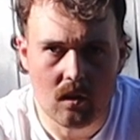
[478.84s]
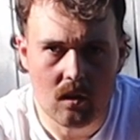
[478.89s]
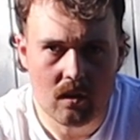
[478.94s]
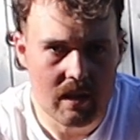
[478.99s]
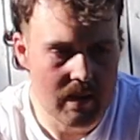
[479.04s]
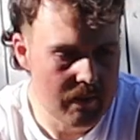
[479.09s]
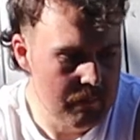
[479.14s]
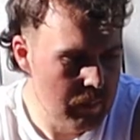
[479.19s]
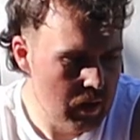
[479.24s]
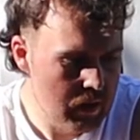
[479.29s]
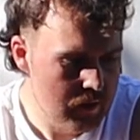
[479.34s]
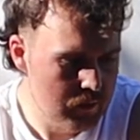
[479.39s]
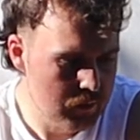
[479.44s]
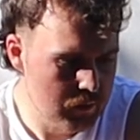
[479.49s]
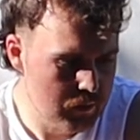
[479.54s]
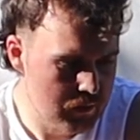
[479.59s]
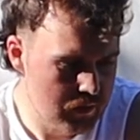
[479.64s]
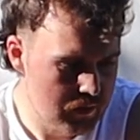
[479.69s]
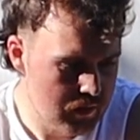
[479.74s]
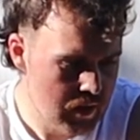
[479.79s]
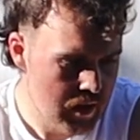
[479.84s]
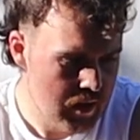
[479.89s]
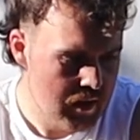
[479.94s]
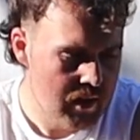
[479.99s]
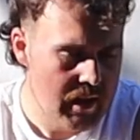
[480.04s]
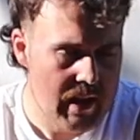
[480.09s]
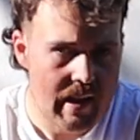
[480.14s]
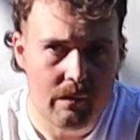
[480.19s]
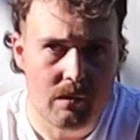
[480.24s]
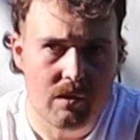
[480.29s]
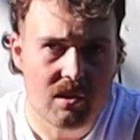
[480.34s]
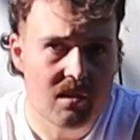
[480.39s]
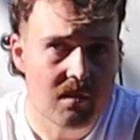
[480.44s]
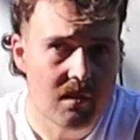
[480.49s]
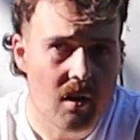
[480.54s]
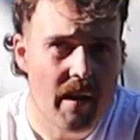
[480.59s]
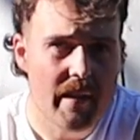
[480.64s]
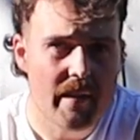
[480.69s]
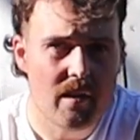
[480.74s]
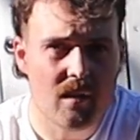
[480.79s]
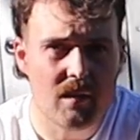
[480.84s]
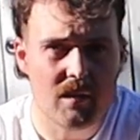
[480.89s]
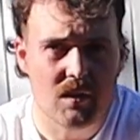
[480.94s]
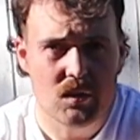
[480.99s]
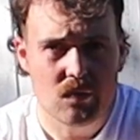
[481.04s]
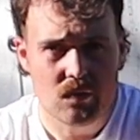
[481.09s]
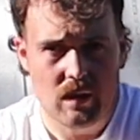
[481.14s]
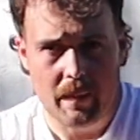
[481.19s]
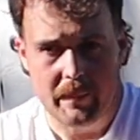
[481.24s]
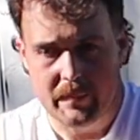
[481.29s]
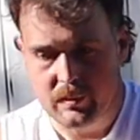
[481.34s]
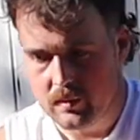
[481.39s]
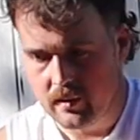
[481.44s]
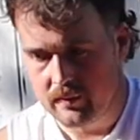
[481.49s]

locking buckles, and we just tied a knot in the straps